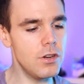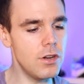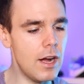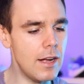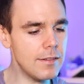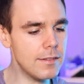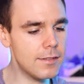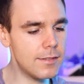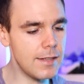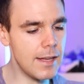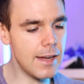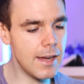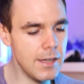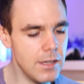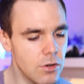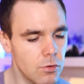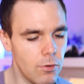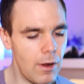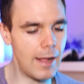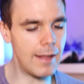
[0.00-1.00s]
You're not
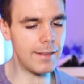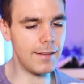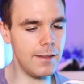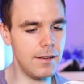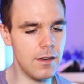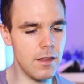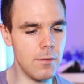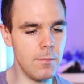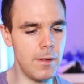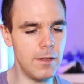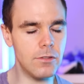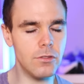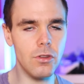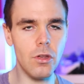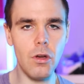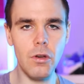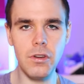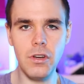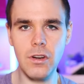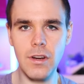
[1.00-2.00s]
sinking directly into the
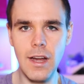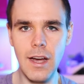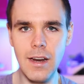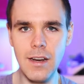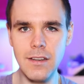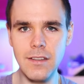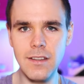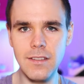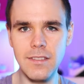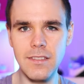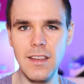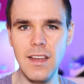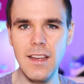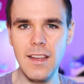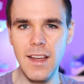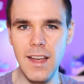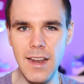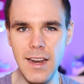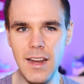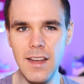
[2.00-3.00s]
midsole. You're kind of just
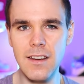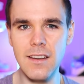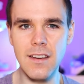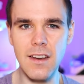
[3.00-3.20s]
getting a